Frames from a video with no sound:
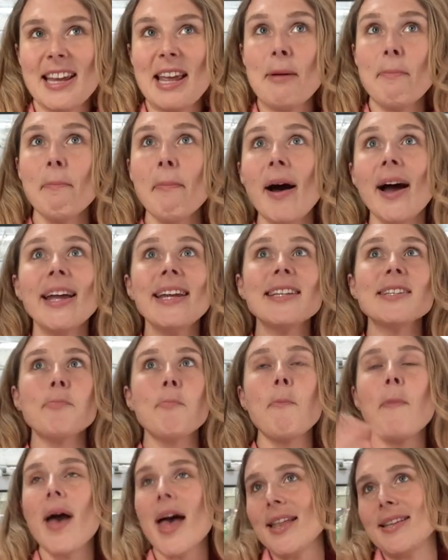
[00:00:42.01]
it might
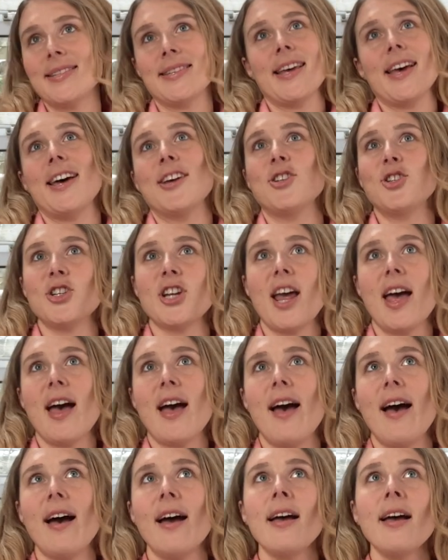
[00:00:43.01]
better
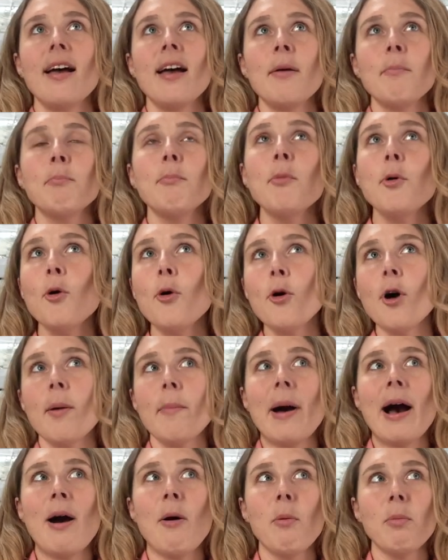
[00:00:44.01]
share more
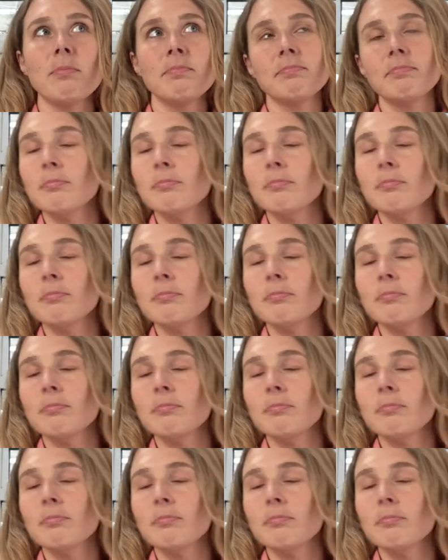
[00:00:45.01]
about